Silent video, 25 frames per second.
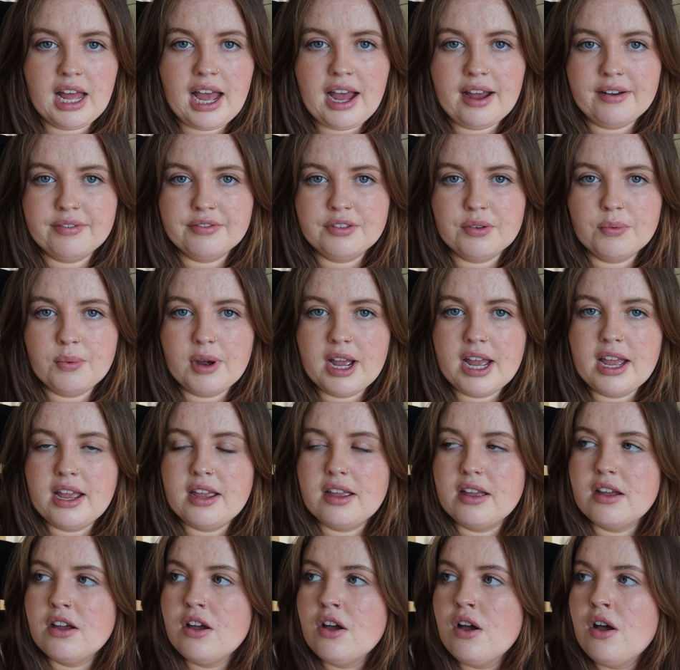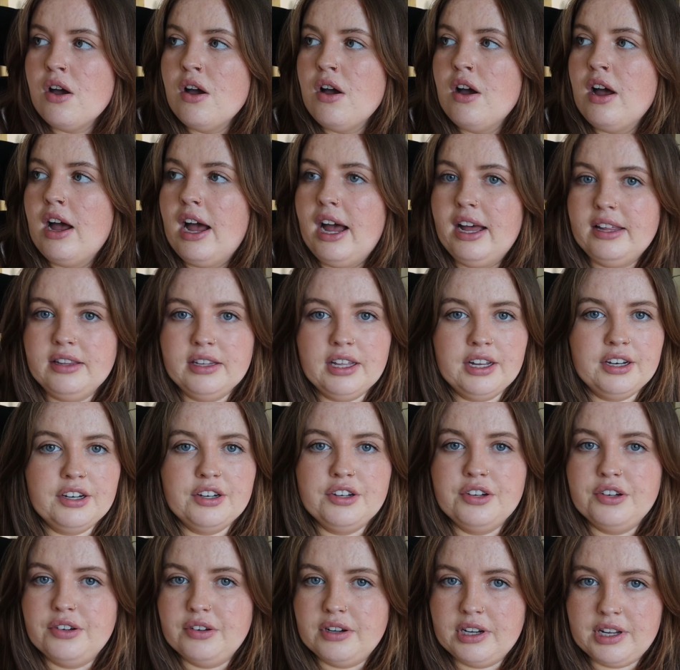half the way, and then a
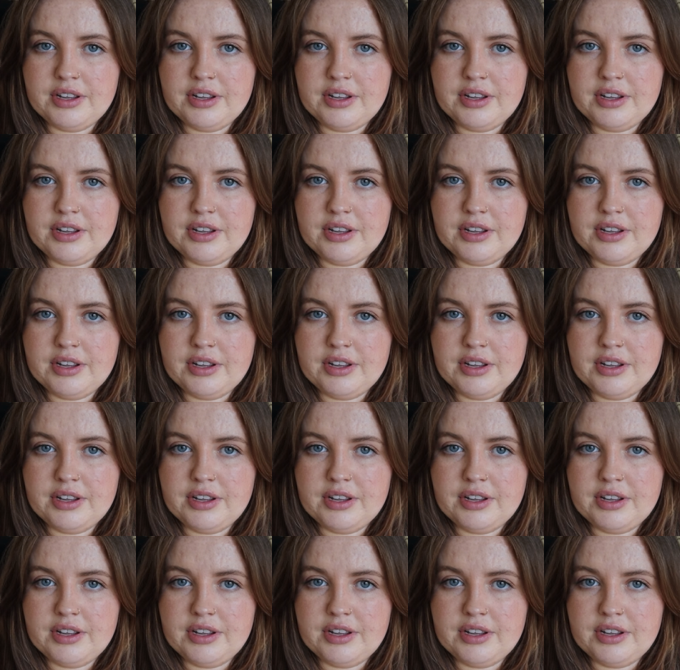new